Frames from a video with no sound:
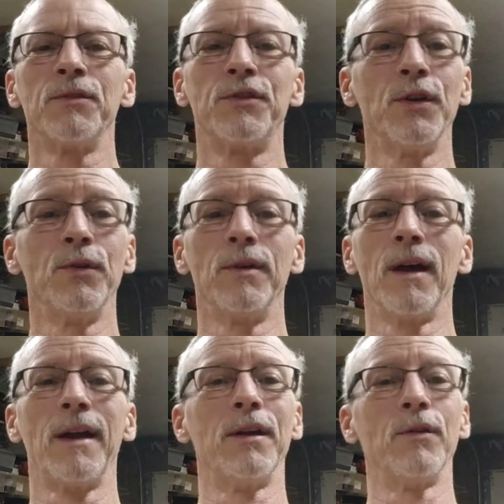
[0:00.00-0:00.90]
dude,
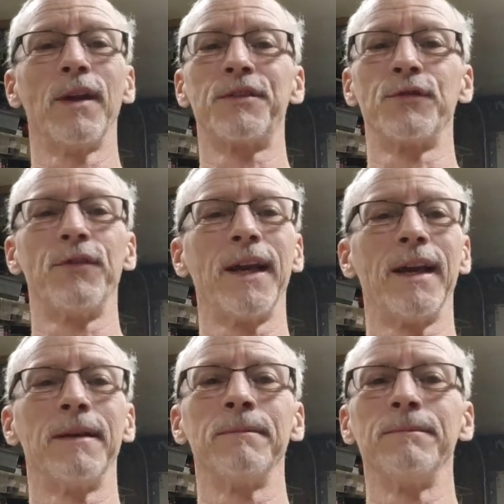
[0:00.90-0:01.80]
I know that's your
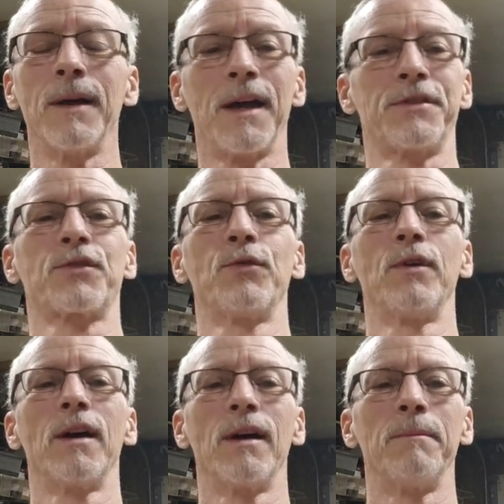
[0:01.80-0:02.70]
van, I
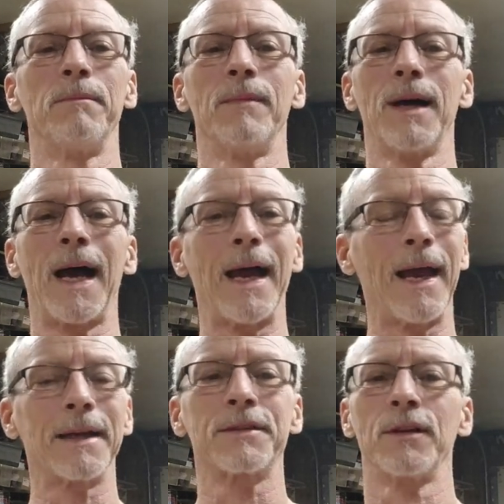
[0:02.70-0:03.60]
screwed up, I
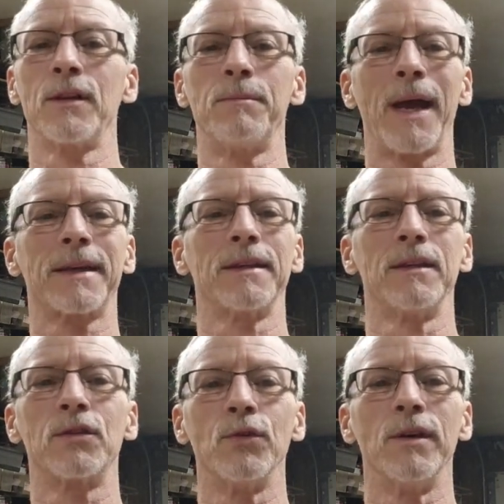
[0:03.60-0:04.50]
accidentally backed
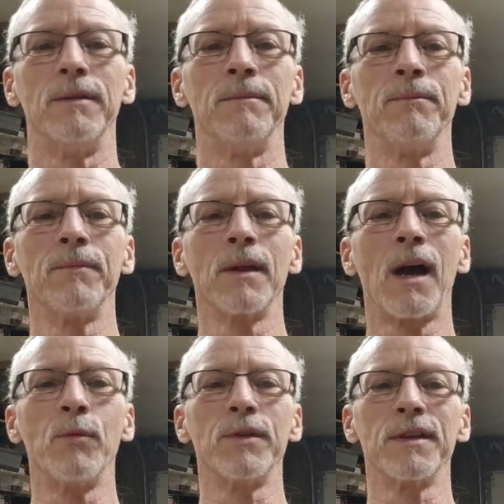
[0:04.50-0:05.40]
into it,
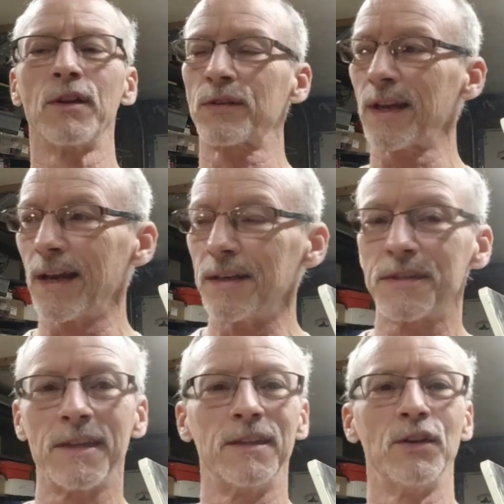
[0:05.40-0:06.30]
I would have looked at it and
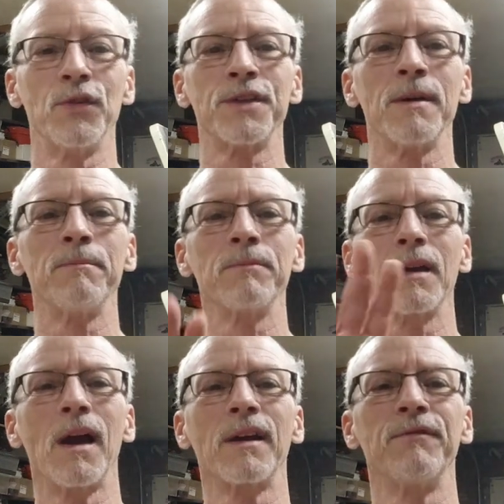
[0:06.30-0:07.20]
said, you know something,
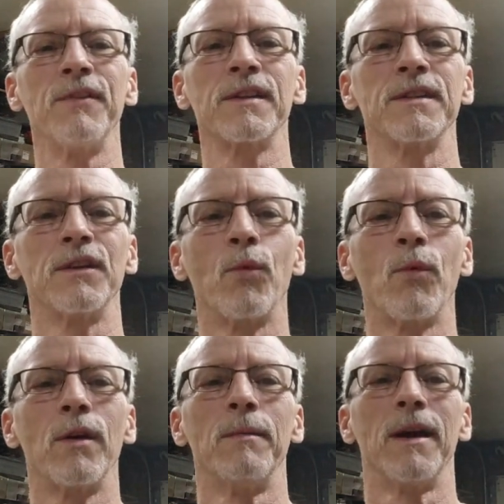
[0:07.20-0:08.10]
I can fix it, don't
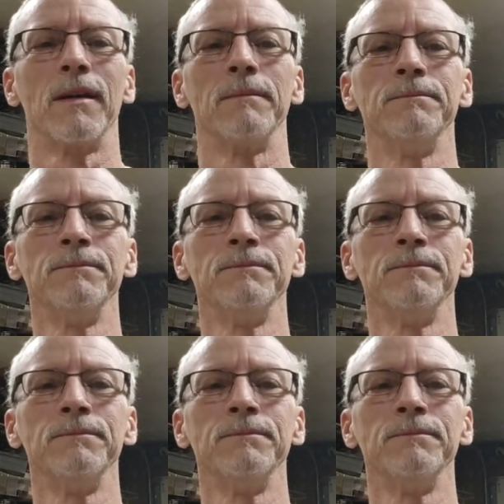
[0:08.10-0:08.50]
worry about it.